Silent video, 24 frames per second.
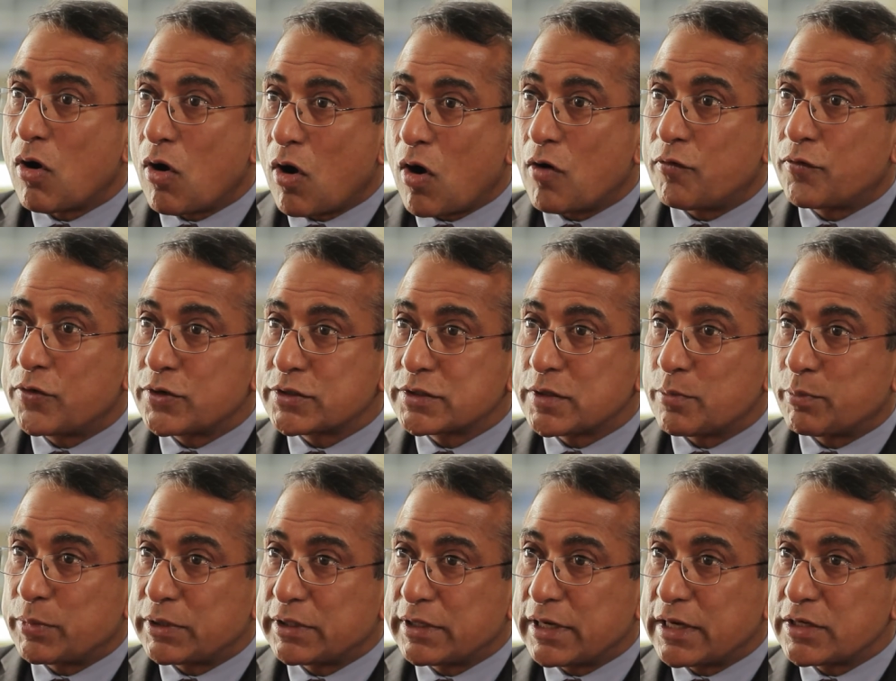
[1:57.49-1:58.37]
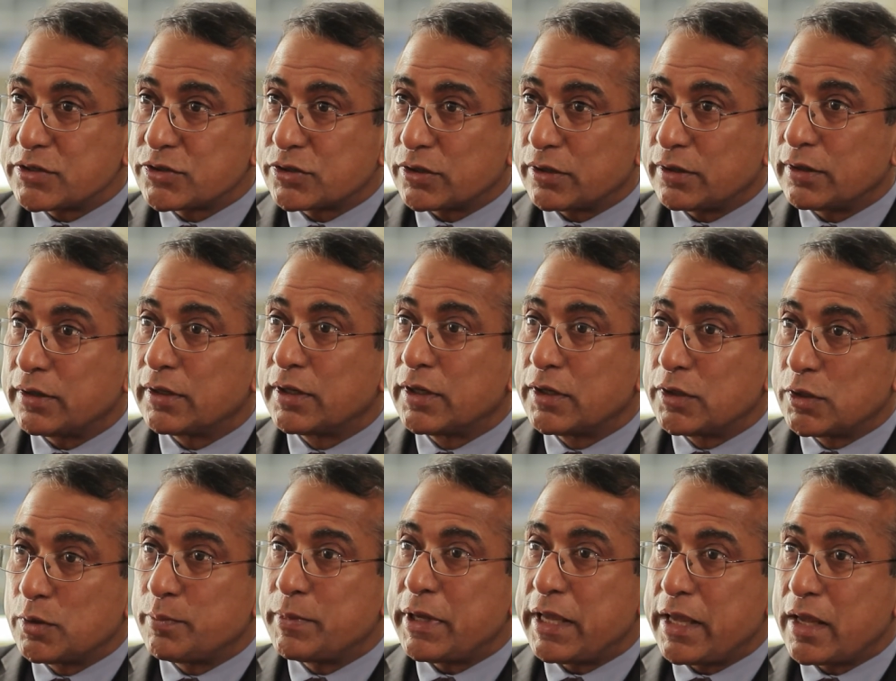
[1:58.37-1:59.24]
offers the potential
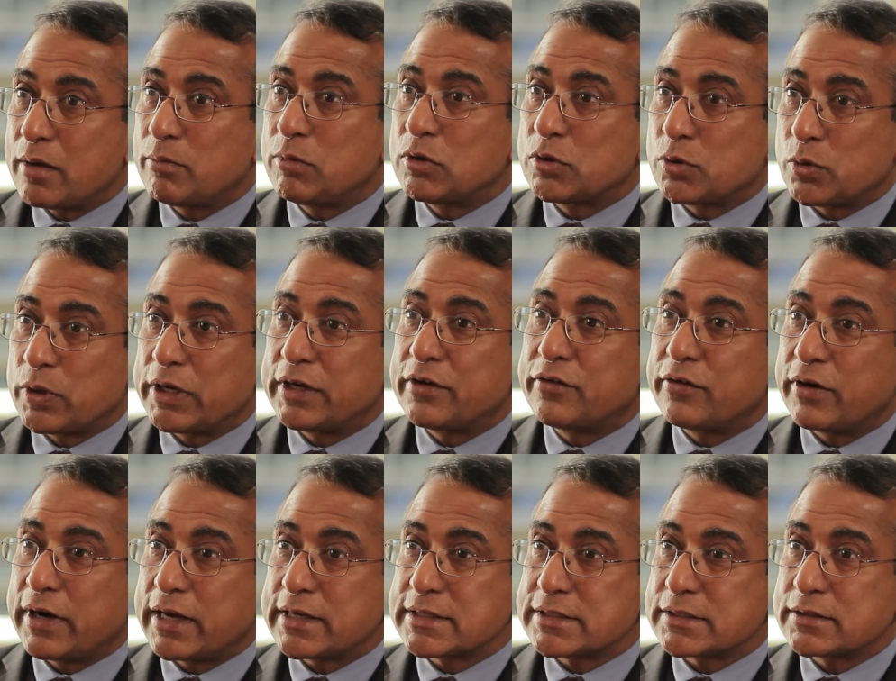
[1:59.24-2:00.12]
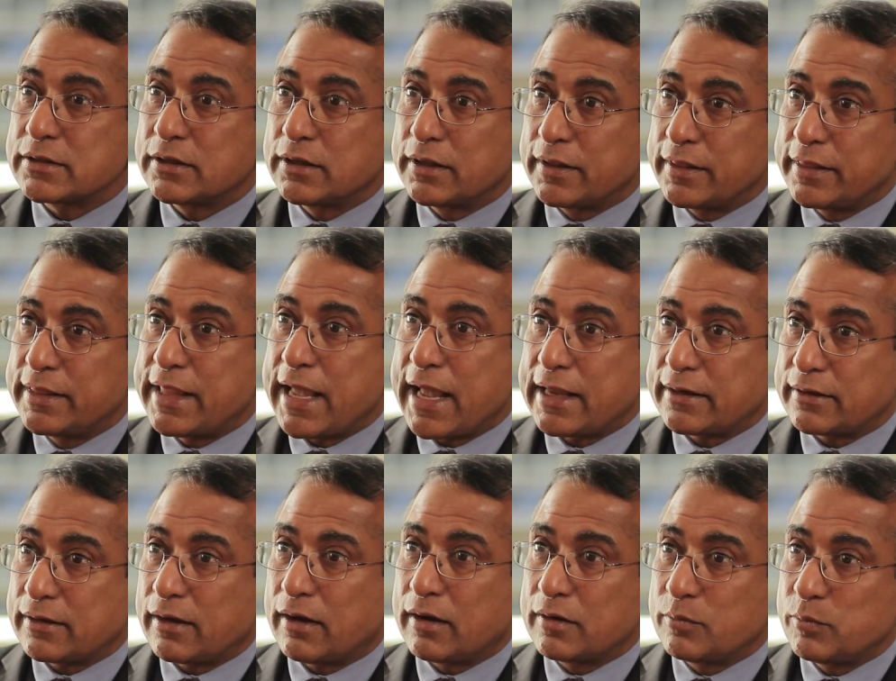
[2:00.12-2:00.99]
to be able to address that
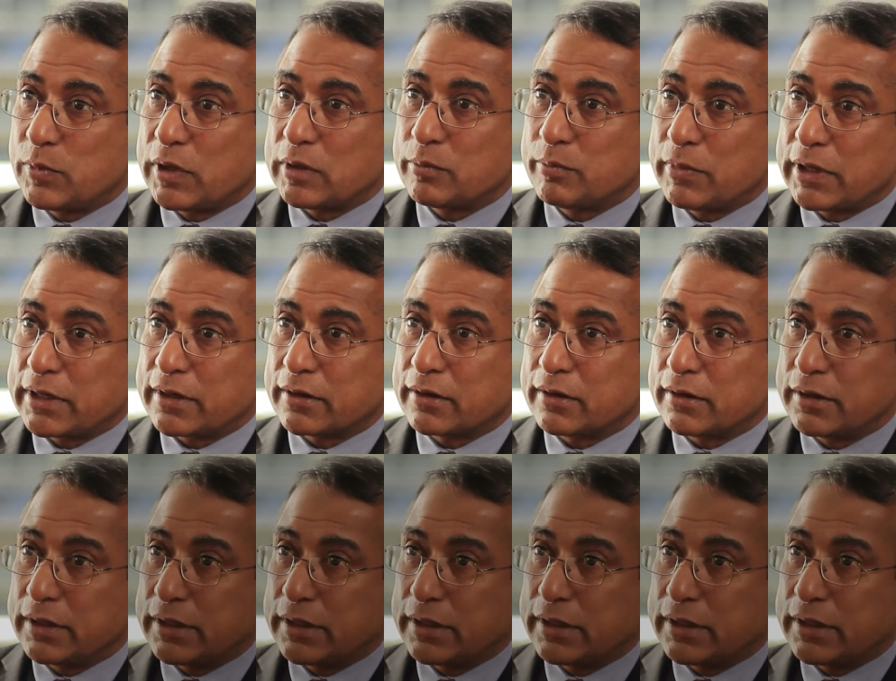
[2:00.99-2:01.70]
unmet medical